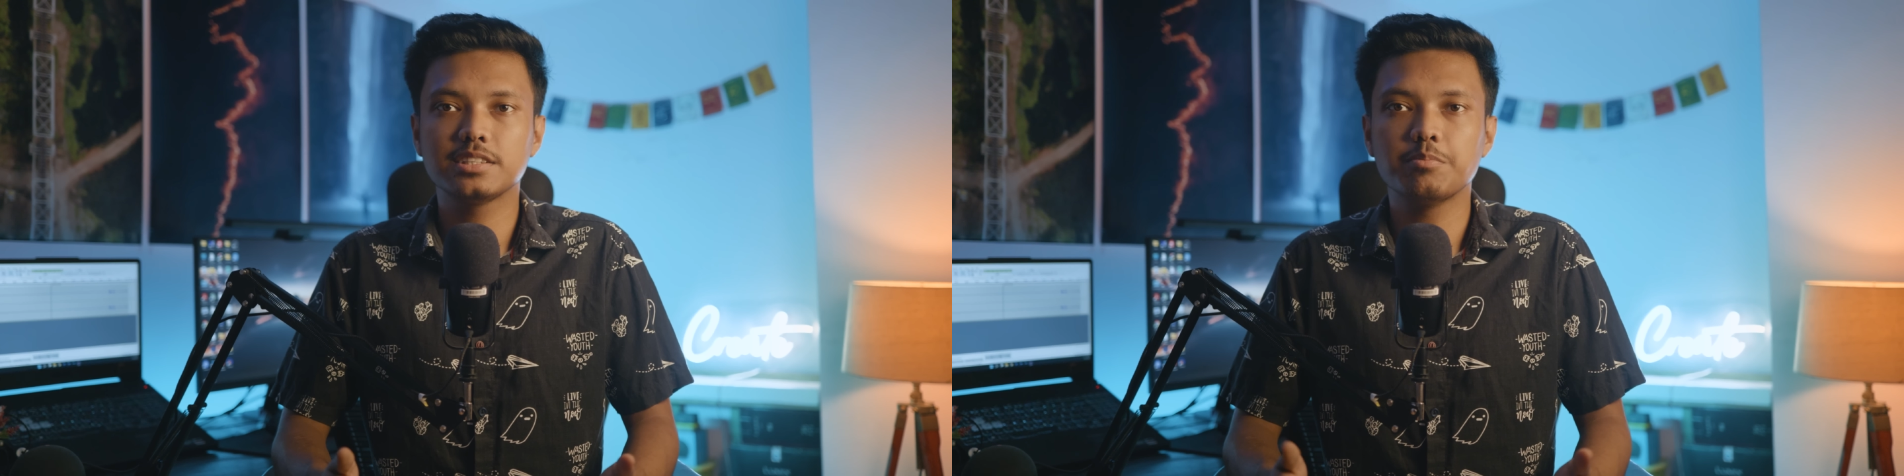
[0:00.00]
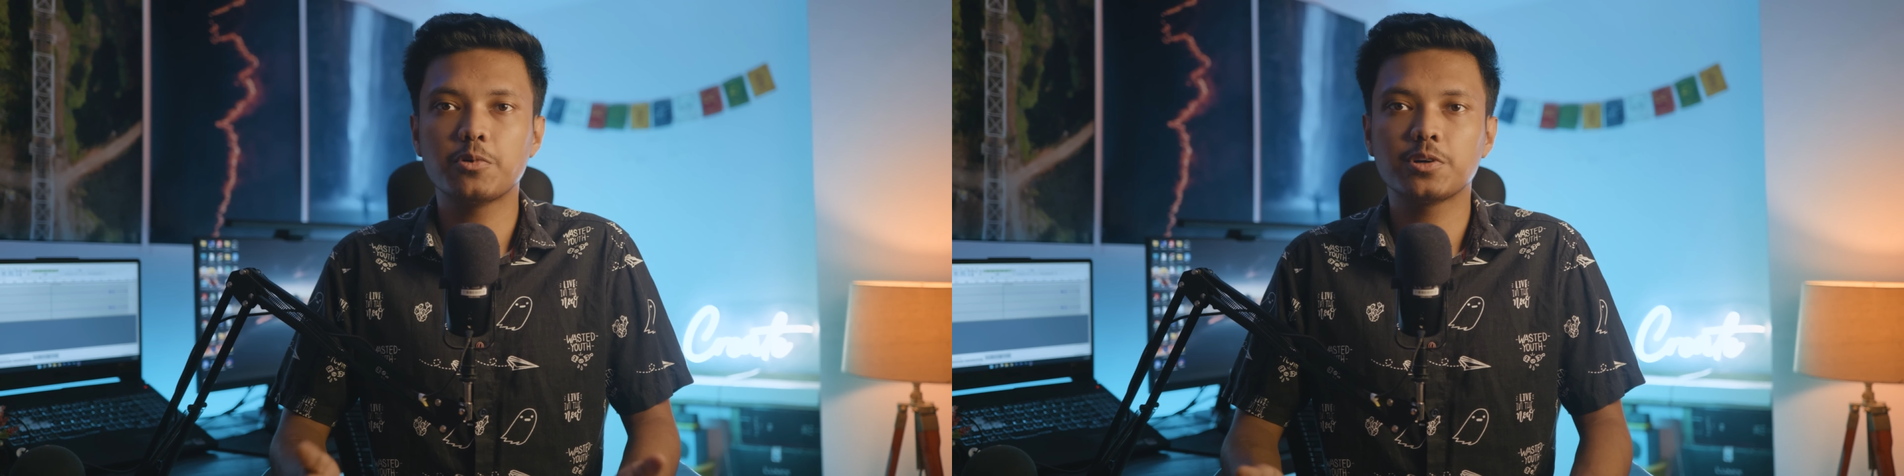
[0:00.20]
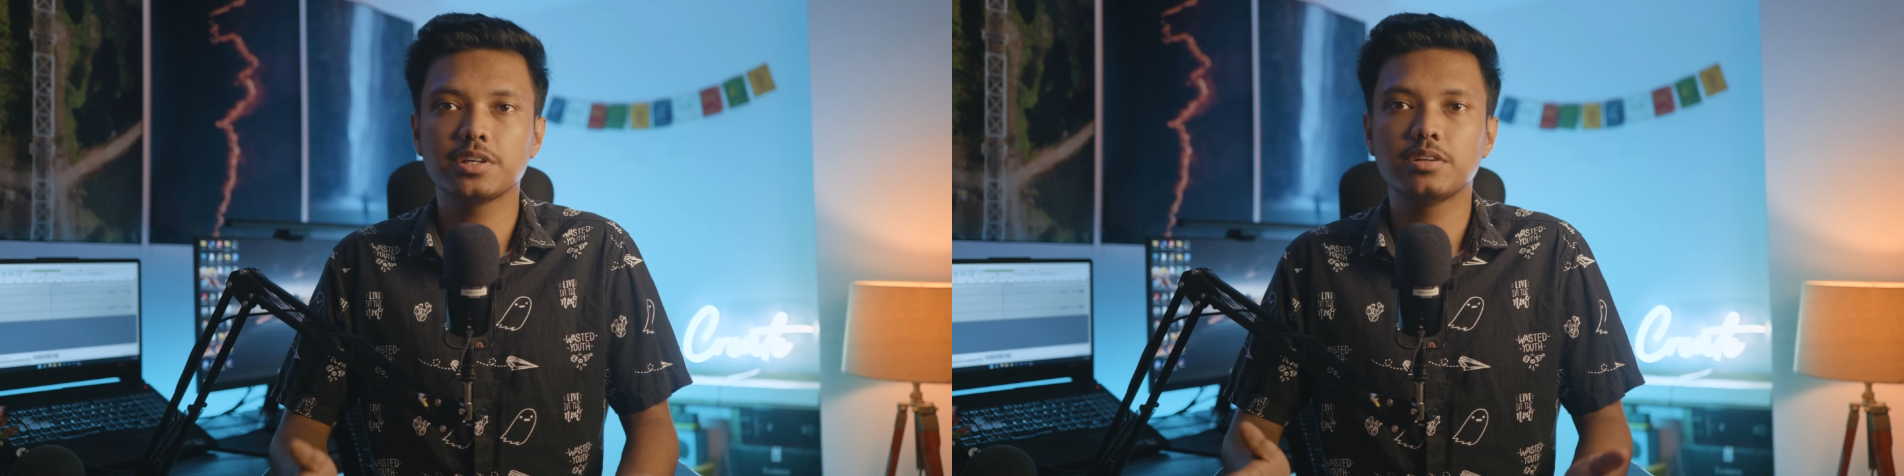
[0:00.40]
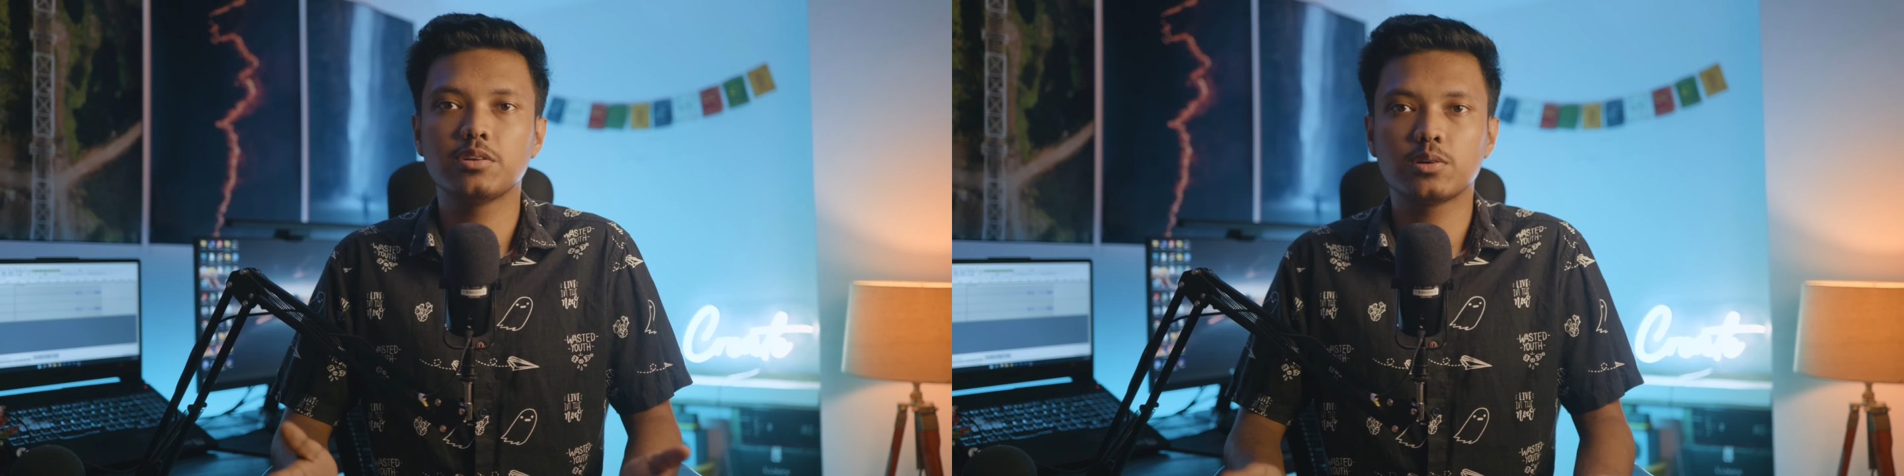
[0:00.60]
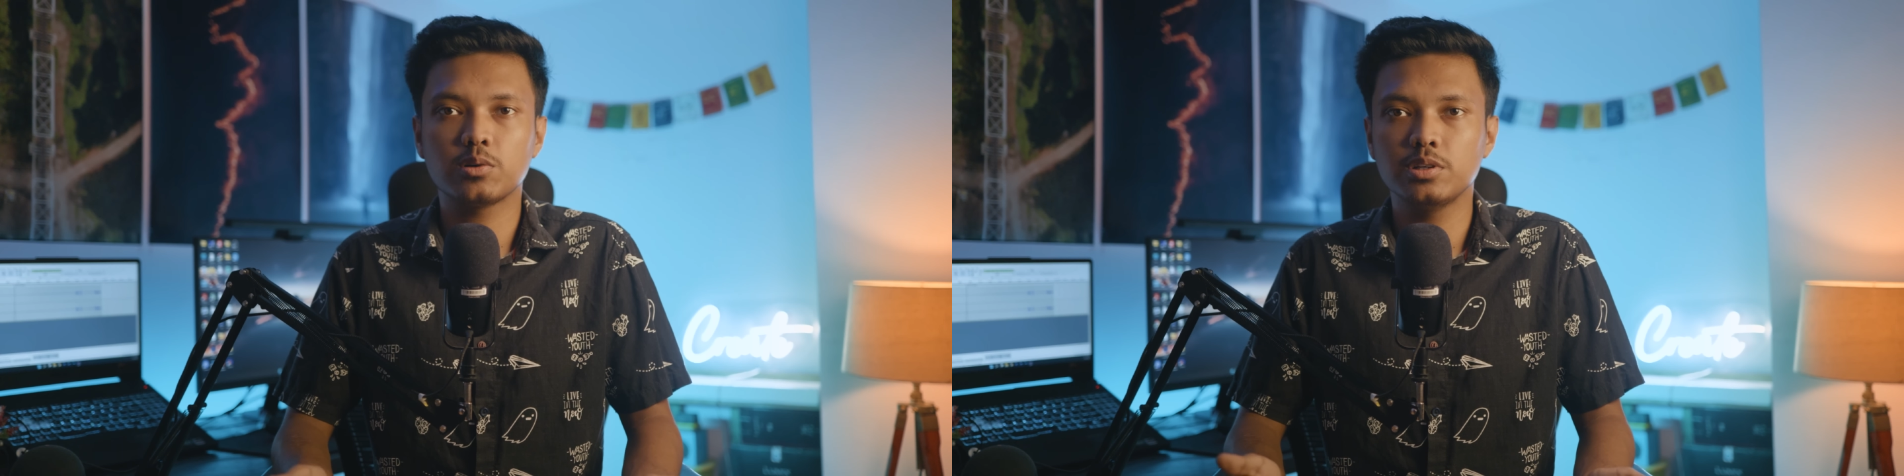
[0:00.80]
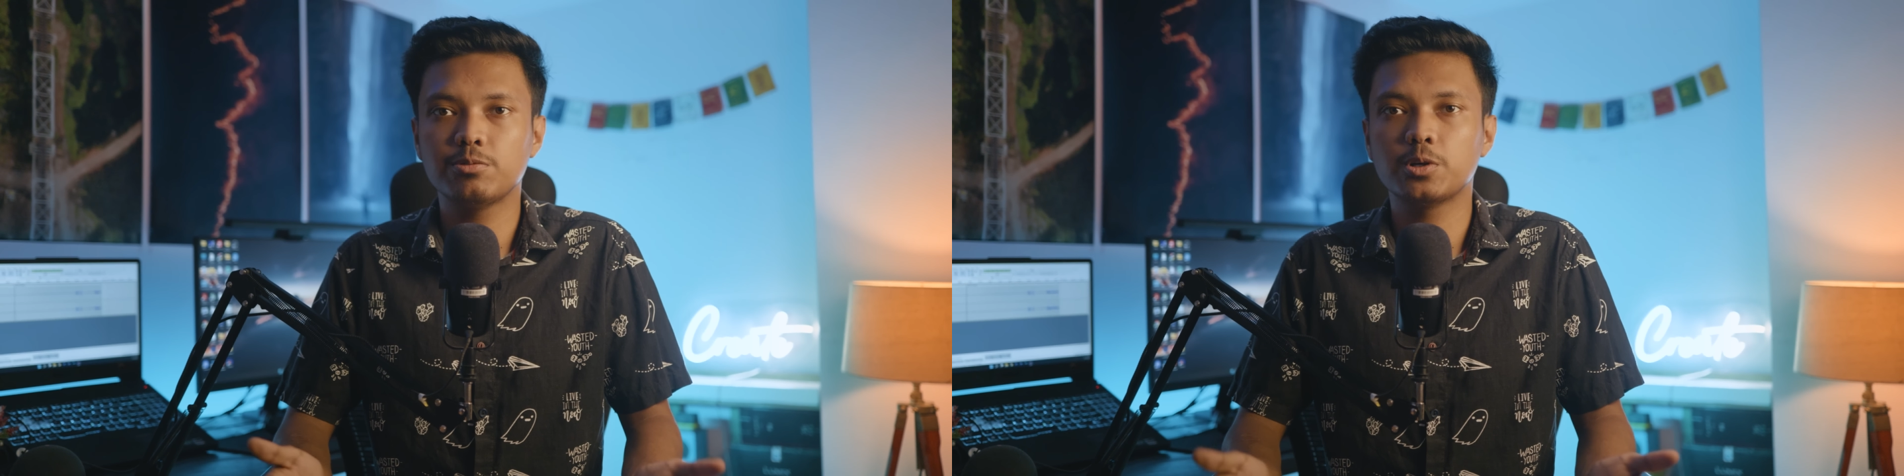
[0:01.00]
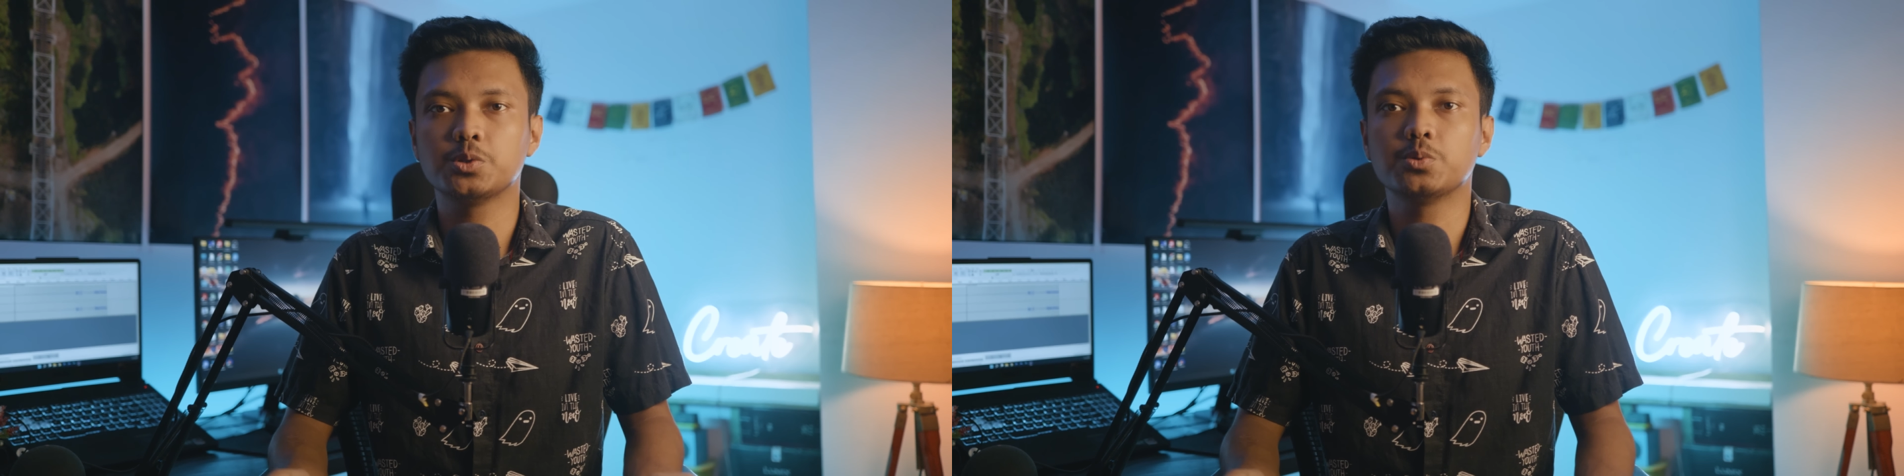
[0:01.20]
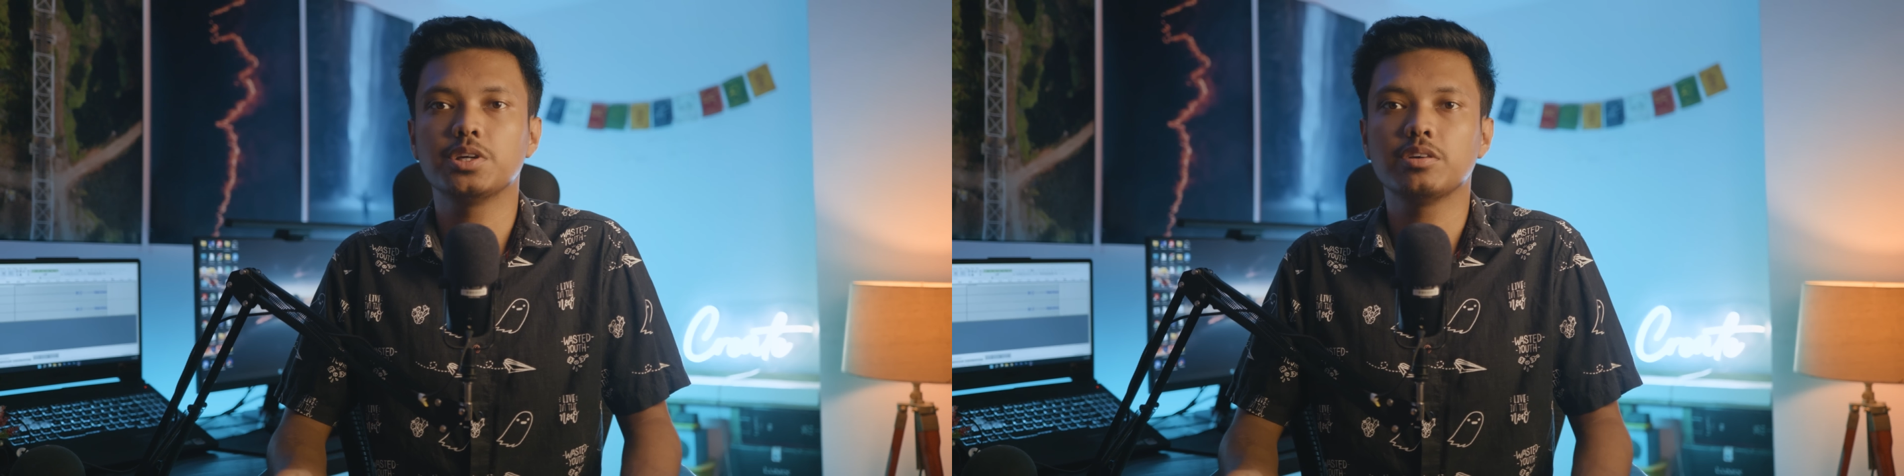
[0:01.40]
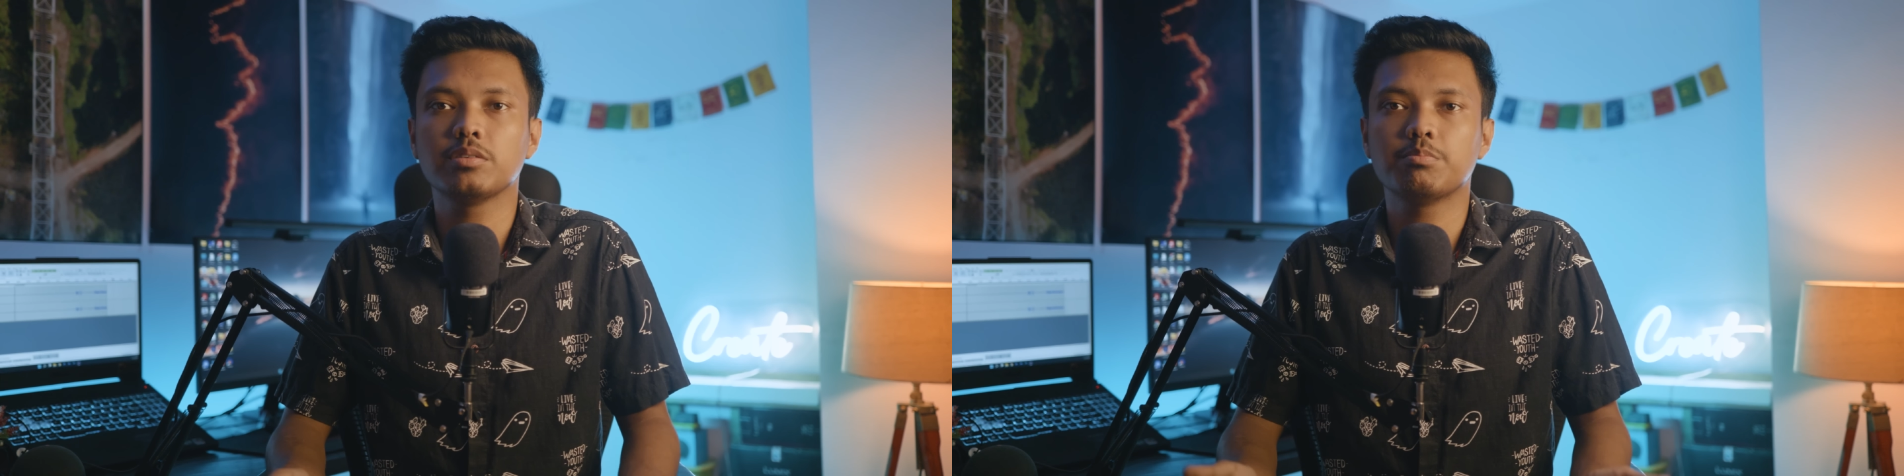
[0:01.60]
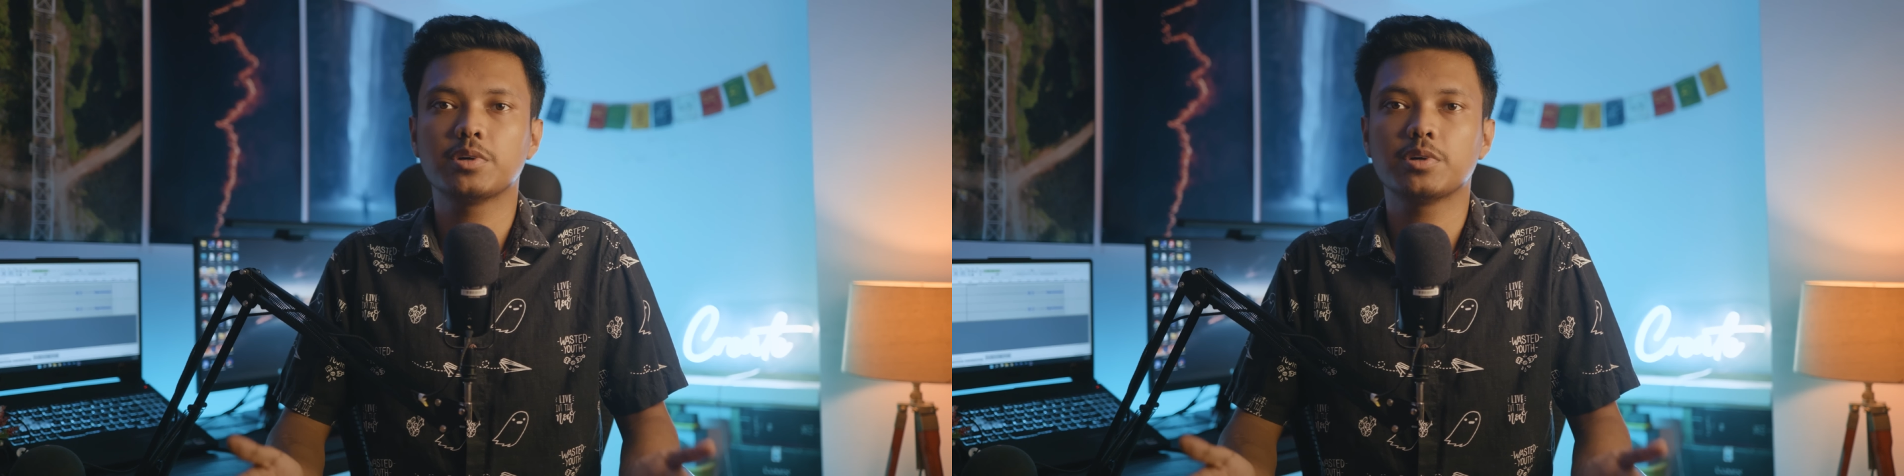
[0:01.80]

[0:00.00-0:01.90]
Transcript: is important not only for shooting,